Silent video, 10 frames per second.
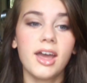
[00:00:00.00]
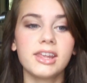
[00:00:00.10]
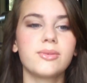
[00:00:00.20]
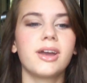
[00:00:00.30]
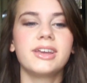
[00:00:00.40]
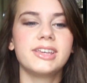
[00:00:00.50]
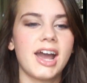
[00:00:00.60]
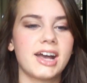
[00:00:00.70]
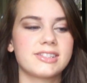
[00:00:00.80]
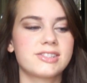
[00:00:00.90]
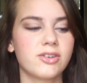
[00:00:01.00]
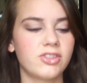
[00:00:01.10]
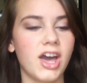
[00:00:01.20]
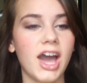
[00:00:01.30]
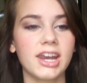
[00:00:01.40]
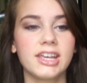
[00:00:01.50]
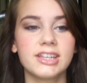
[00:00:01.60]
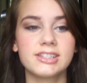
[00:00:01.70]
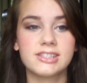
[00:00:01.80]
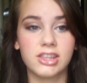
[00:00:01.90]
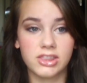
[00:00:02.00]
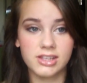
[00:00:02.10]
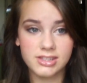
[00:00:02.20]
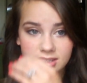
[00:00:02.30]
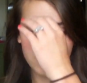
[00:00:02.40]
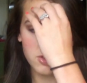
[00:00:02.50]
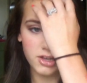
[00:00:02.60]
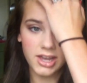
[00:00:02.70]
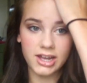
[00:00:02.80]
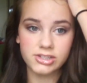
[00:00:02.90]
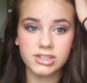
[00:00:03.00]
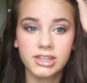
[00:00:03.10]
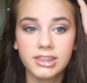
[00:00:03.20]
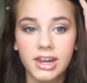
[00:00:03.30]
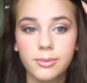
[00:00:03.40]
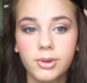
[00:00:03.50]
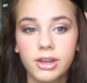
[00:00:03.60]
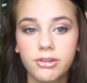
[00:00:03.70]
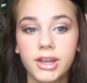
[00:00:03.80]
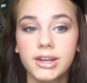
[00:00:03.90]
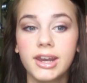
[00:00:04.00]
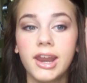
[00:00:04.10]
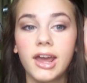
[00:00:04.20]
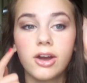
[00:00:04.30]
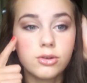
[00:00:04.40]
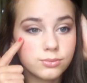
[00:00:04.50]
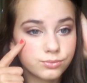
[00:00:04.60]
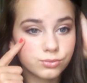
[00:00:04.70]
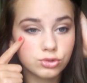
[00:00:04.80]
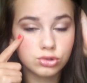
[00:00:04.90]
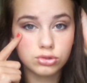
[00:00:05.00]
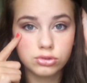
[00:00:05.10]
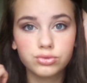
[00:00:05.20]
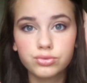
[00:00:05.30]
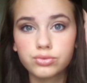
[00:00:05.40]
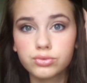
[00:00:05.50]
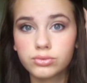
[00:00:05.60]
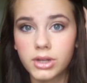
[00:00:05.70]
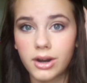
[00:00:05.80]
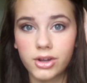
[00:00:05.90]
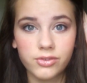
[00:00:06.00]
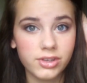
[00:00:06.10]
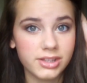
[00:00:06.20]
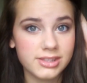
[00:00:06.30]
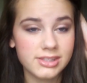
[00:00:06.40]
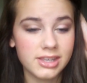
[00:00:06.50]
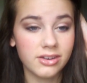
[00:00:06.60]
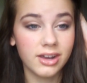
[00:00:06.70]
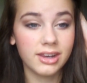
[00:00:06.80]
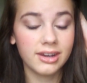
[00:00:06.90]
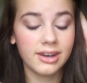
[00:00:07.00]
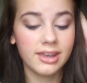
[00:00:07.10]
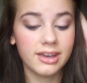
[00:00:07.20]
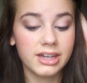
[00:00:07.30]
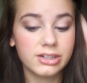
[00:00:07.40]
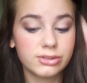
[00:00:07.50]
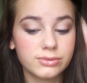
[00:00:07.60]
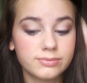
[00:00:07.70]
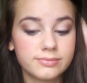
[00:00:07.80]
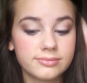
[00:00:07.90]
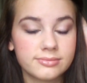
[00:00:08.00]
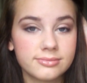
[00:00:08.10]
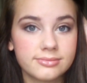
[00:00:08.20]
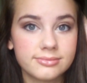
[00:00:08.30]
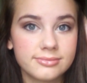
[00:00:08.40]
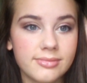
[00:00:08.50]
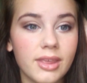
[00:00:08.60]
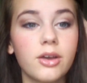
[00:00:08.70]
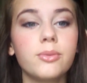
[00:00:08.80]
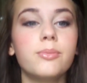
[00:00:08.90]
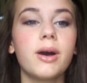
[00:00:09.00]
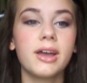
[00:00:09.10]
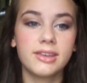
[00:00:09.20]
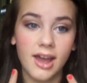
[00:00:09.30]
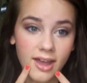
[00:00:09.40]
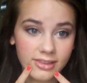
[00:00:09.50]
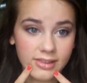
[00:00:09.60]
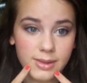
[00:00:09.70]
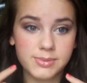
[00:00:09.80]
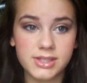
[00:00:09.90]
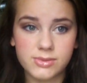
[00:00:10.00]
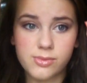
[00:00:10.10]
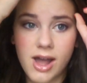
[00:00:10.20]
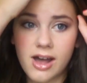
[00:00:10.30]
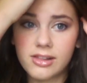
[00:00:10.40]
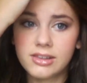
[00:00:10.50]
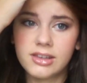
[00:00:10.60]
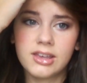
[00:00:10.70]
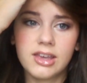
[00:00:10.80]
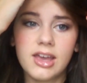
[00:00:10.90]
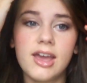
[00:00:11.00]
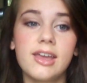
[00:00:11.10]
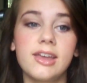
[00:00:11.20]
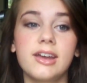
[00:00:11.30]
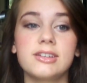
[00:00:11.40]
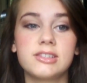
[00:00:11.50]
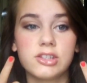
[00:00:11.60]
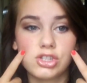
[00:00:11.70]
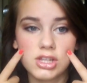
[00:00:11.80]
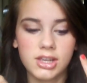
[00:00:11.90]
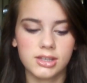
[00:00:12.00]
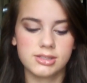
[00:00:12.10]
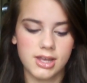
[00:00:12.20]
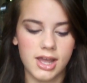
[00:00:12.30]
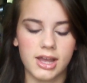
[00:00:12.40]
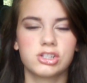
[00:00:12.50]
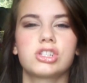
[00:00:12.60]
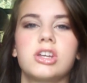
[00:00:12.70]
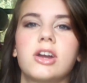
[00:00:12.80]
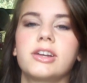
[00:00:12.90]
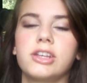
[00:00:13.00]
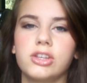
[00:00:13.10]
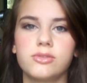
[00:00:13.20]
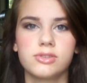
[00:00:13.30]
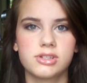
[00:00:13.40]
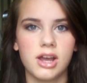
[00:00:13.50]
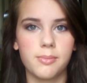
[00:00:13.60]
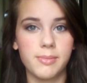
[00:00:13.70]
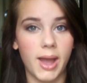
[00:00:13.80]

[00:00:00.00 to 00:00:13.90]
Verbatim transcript: anyway, yeah, so that is this is the look actually that I'm wearing right now. I don't know if you can see it right now. But yeah, and the lips as well. And the cheeks, I actually already used a